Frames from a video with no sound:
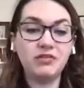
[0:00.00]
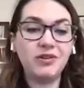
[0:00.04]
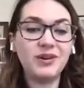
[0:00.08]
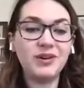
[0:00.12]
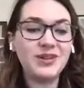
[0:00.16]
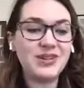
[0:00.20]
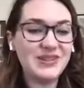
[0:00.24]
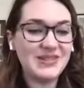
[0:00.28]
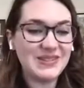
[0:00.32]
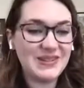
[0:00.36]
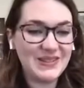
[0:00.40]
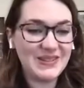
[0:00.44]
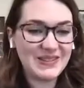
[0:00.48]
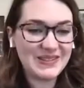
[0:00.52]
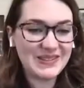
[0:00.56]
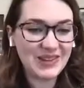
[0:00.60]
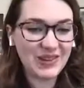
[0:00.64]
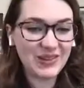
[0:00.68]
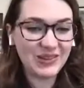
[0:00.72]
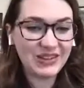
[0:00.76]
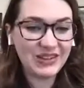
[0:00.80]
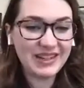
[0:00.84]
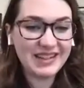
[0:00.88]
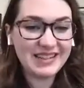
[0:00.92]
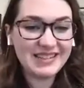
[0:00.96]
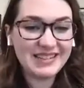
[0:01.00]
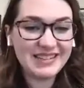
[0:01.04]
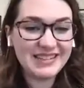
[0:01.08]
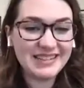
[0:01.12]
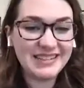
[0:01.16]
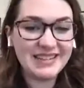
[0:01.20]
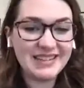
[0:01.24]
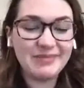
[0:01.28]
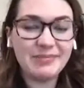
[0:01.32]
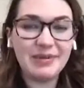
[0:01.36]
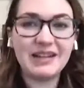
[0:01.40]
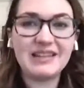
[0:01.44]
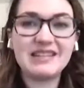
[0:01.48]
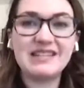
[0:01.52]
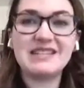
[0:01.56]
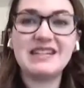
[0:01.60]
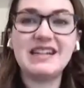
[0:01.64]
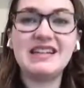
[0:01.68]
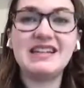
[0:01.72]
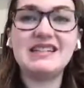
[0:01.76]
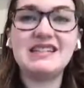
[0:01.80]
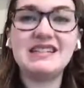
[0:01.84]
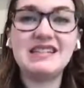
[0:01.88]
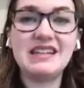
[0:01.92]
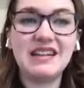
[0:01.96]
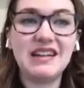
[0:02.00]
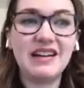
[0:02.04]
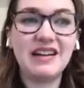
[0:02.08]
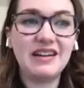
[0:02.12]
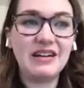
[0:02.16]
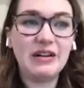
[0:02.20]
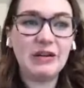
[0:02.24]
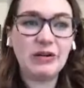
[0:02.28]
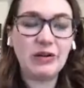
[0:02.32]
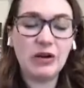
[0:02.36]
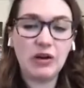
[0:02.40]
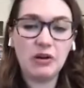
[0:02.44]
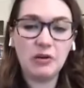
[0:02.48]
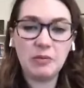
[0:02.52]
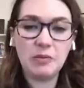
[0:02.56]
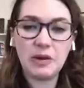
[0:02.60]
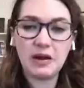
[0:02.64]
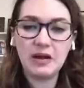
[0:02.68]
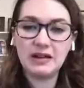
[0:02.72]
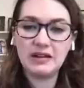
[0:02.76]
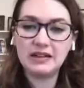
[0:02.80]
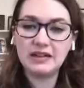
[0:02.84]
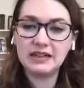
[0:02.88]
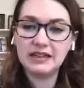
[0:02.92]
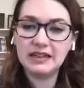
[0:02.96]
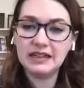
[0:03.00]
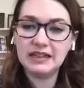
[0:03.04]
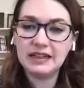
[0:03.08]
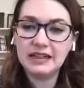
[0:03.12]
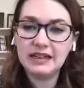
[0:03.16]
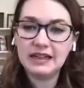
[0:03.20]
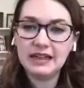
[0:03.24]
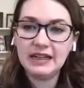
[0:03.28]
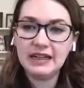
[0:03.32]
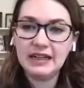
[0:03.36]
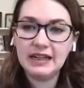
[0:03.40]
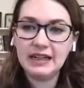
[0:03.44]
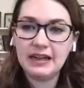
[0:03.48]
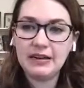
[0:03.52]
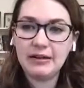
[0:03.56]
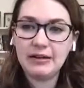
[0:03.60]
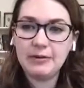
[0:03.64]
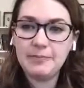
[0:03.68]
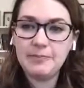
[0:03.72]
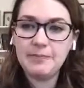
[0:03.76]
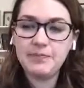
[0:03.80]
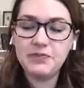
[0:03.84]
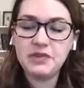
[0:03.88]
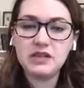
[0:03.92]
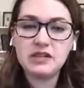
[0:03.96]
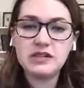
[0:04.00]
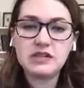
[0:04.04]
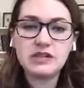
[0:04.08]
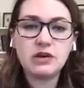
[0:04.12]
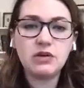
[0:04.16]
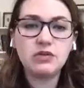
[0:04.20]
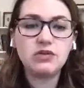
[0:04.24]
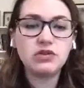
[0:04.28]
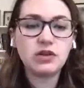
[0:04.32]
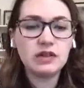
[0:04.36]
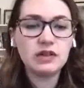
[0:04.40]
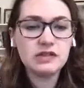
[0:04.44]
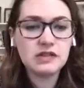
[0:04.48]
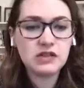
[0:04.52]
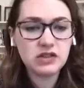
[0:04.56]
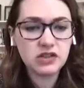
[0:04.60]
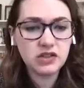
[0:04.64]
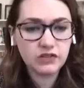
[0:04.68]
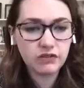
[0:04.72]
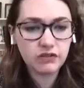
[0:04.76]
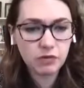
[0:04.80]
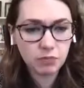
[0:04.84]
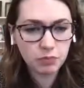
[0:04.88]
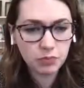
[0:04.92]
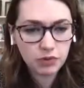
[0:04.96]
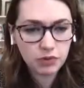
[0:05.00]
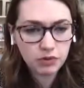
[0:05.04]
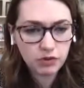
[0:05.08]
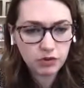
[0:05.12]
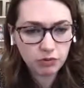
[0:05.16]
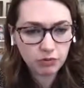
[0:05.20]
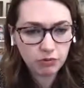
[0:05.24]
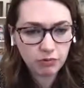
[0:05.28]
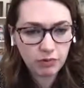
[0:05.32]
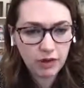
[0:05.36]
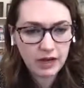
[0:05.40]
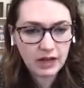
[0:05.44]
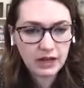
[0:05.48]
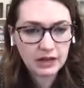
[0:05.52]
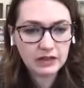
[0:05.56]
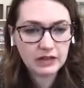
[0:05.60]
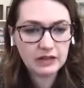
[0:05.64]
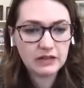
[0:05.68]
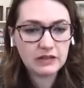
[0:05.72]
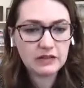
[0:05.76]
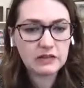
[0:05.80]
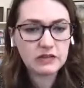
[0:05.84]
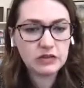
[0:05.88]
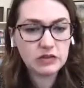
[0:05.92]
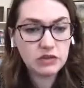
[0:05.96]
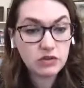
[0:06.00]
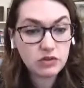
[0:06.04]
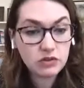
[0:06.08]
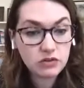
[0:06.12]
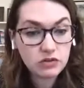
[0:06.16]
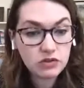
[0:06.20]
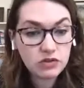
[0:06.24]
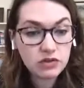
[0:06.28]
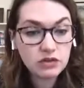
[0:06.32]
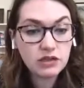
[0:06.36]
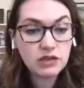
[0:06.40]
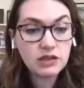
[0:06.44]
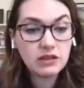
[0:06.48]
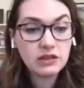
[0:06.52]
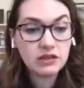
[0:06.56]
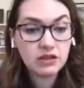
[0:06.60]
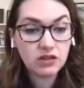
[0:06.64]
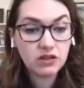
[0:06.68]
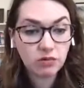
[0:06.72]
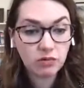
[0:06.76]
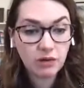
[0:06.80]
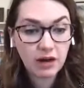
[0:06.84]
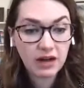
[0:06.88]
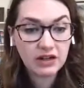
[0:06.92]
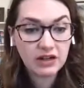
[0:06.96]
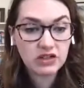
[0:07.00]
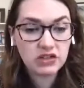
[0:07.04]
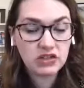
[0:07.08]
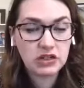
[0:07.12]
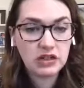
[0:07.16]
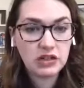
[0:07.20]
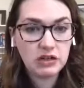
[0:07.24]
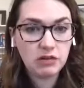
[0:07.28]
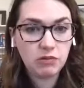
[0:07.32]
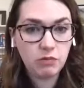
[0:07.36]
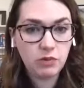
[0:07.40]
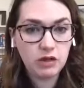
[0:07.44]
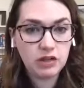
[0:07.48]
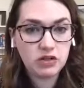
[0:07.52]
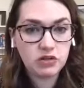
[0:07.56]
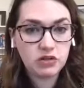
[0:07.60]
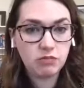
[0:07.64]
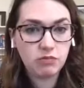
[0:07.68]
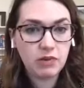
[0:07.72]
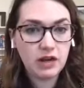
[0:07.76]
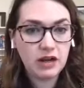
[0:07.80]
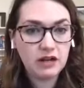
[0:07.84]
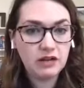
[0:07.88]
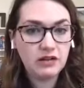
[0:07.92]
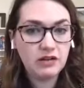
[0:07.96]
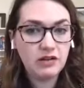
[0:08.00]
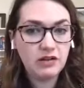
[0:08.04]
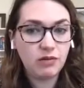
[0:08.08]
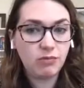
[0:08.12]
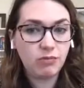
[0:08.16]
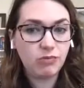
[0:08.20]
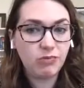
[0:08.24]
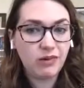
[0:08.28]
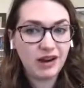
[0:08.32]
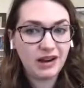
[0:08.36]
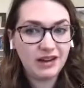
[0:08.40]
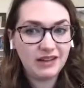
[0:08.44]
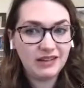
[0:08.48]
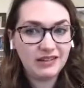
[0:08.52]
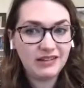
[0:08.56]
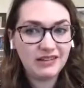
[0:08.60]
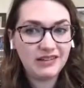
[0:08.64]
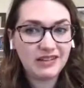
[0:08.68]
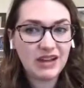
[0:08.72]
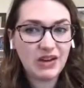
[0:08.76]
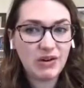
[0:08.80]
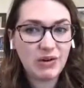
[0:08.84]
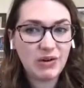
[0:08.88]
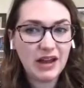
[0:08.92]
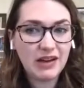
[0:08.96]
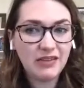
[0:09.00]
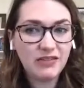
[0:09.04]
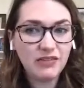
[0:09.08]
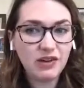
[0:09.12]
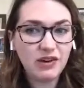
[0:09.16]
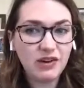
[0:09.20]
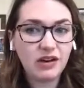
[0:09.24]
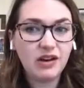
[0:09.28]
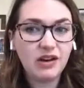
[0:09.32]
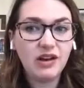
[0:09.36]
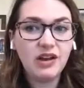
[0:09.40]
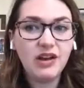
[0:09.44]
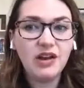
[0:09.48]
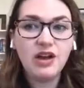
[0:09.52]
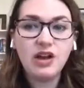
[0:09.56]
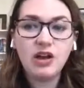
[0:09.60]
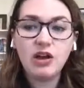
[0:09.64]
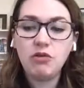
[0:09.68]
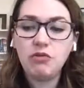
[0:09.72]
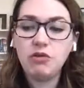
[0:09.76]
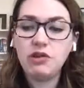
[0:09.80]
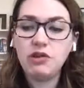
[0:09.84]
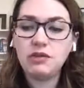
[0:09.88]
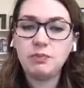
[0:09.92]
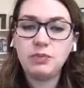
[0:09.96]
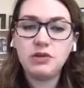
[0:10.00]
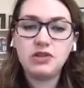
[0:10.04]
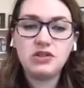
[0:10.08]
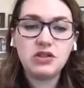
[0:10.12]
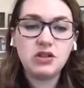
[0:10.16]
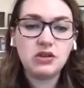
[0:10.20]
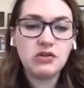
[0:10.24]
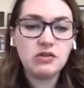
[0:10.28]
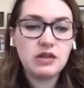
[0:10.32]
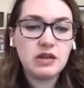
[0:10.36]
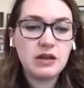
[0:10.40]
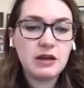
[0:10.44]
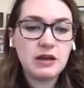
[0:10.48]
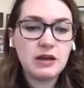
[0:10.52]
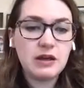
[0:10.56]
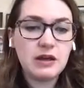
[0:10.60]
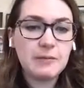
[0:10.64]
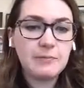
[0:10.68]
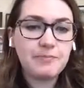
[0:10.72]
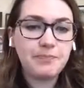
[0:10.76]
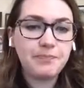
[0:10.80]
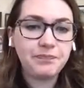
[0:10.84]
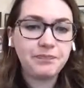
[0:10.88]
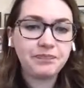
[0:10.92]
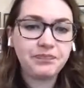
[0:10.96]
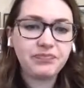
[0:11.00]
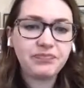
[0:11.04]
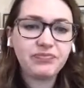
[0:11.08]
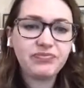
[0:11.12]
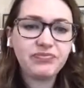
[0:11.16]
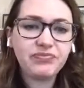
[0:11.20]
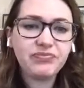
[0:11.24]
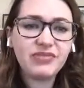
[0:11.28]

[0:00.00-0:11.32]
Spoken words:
One of which is in the Solanaceae by Stacy and Iachroma. So transitions from blue to red is usually the direction in which red arises. However, with Petunia,